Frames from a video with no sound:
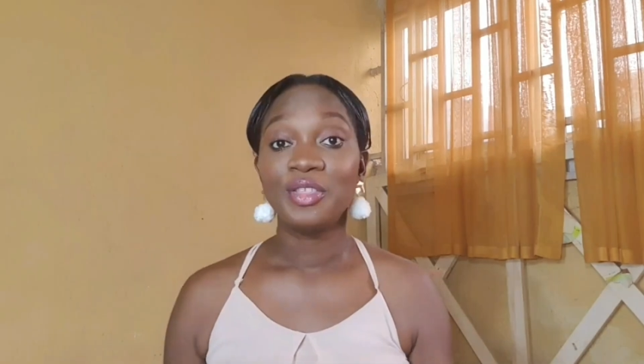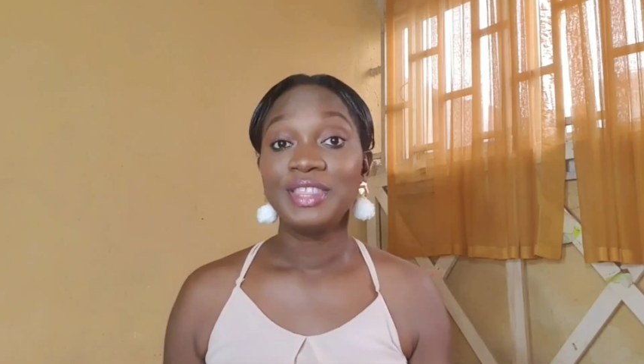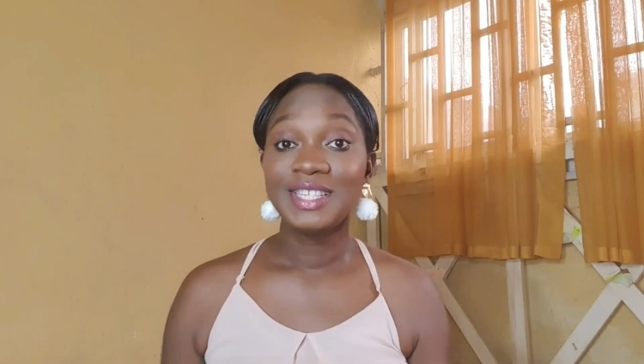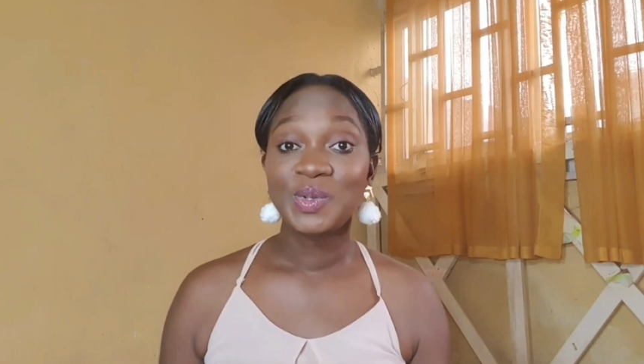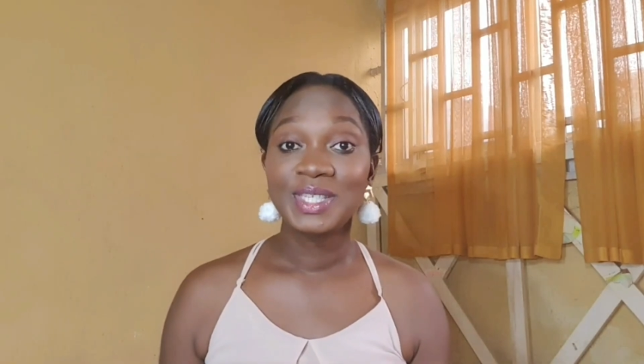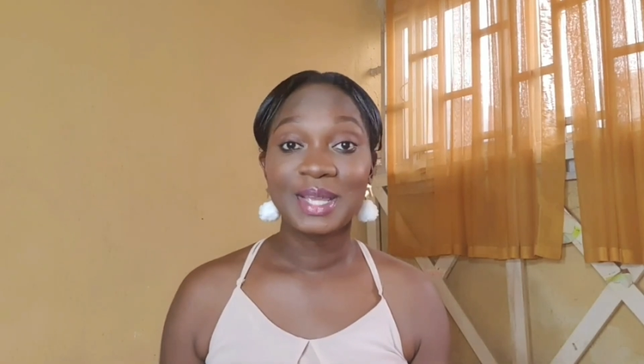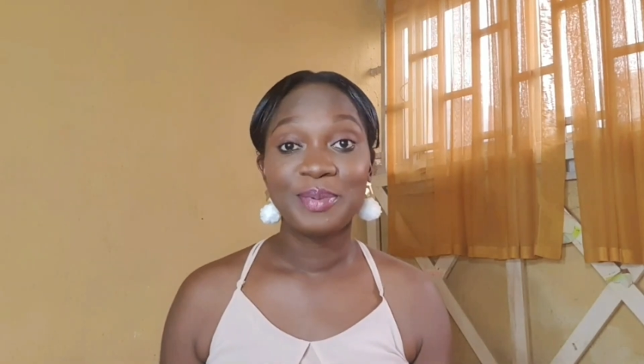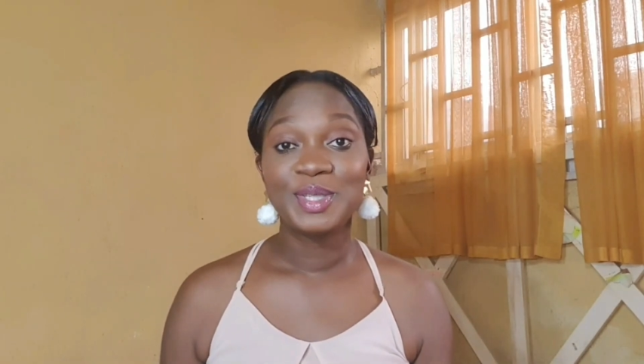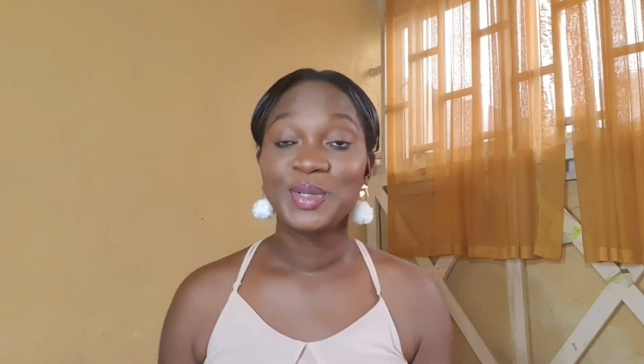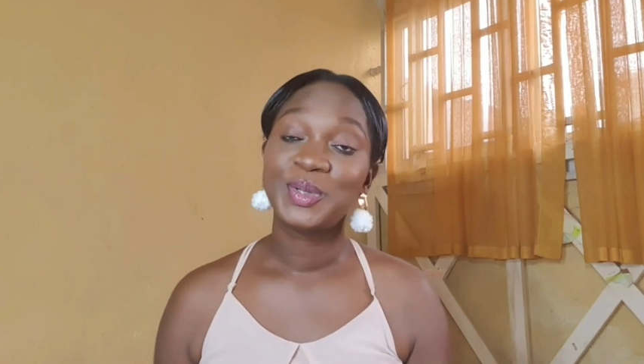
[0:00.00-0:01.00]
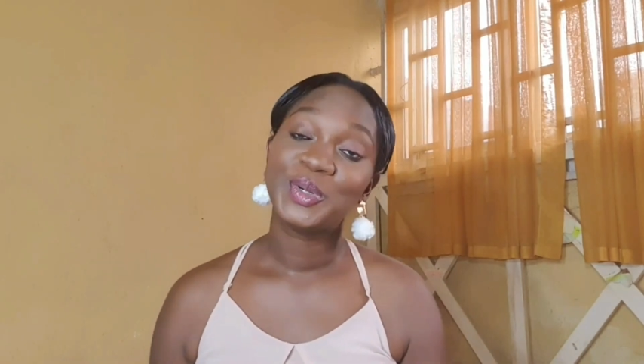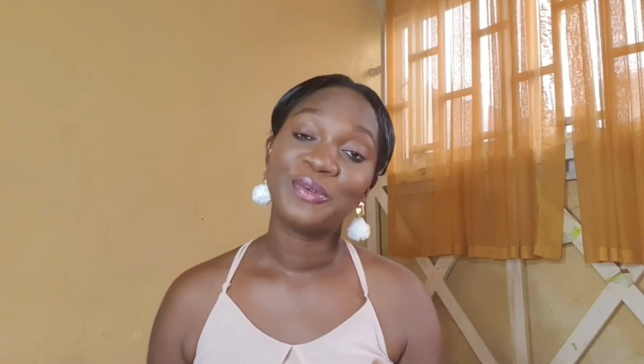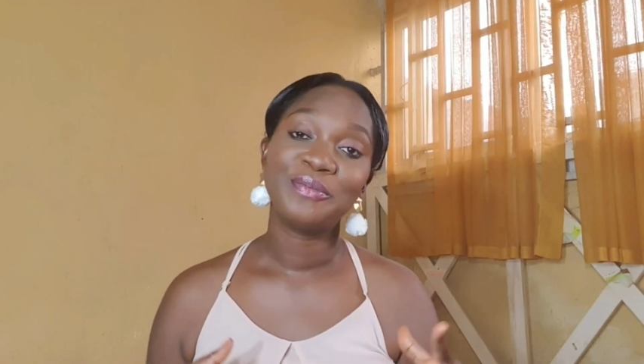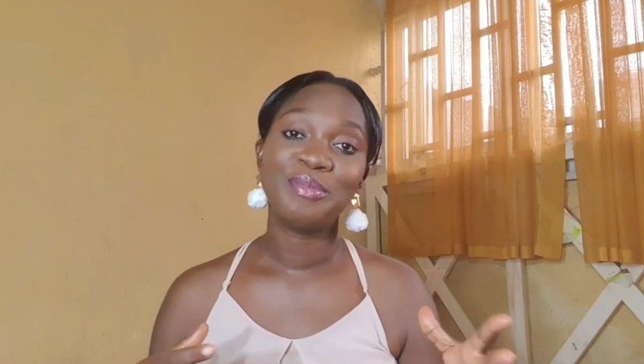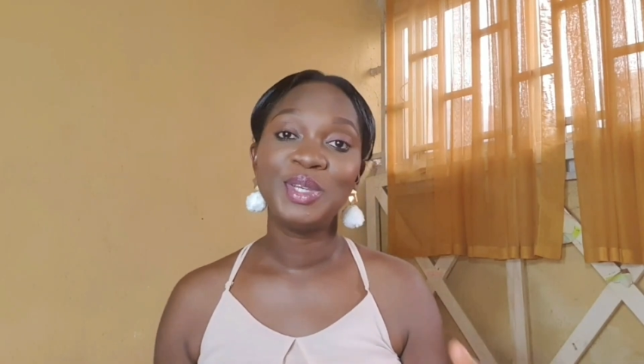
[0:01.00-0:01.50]
On this week's episode
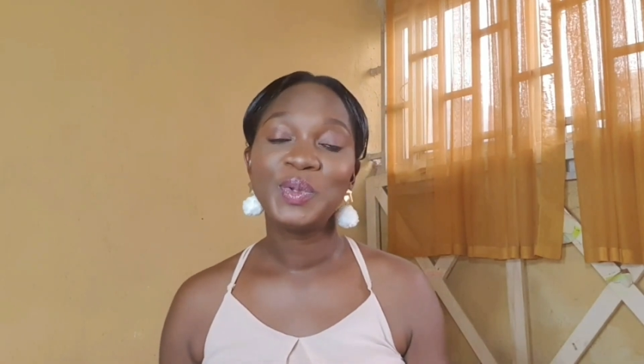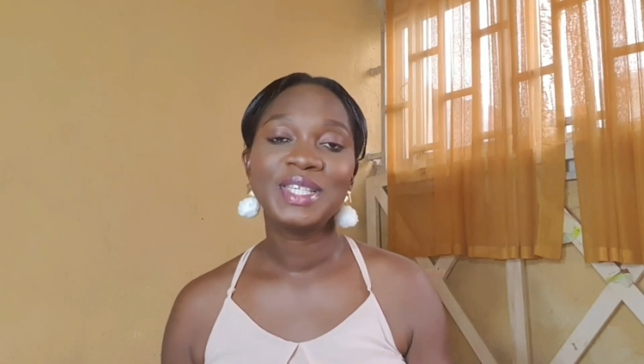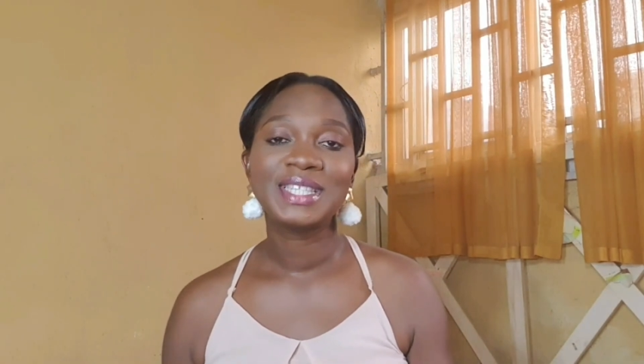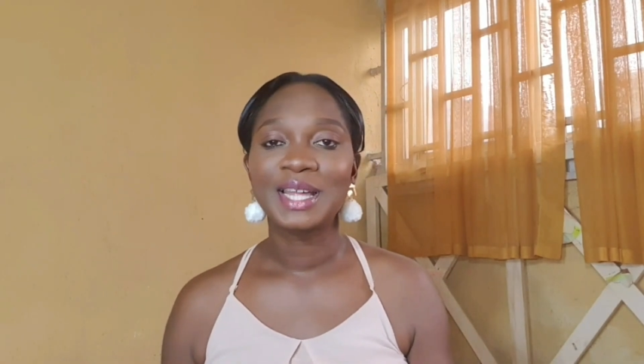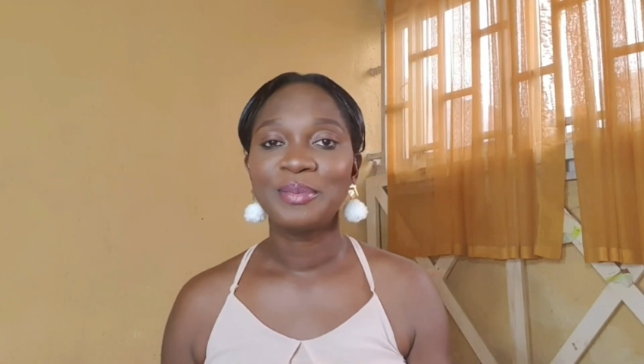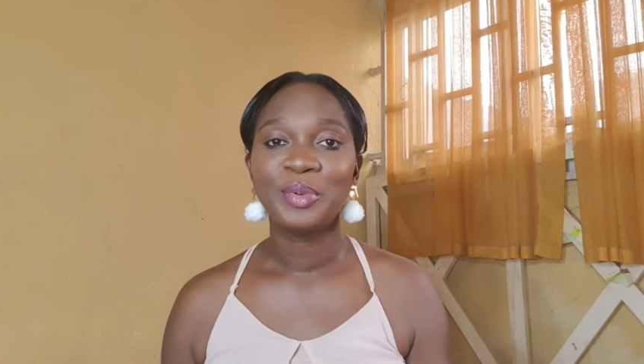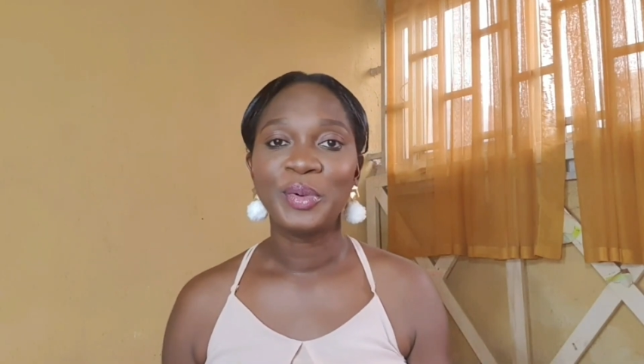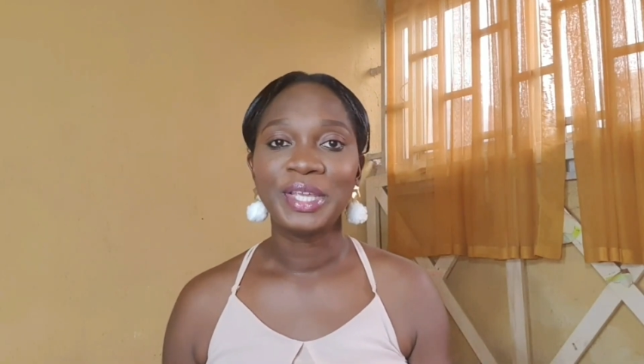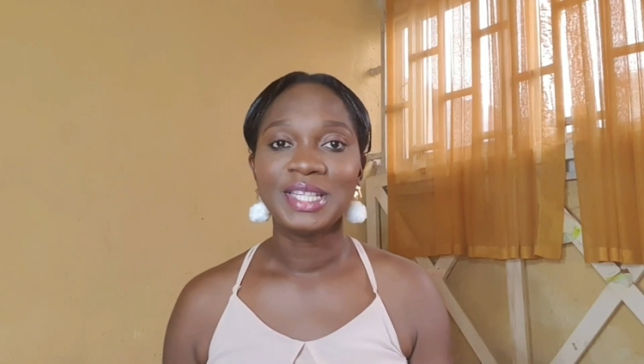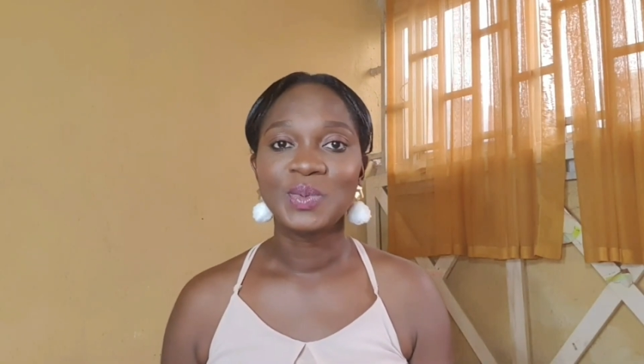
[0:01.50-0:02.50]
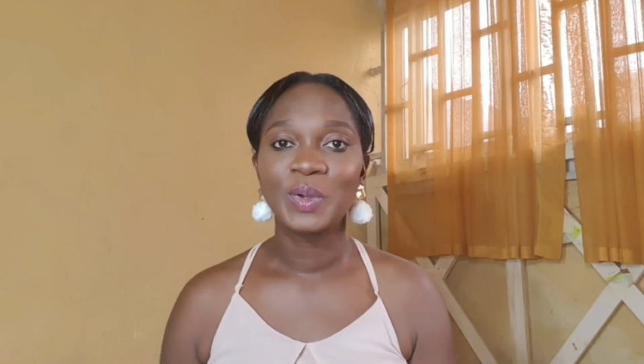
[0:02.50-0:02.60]
of Midweek Standpoint,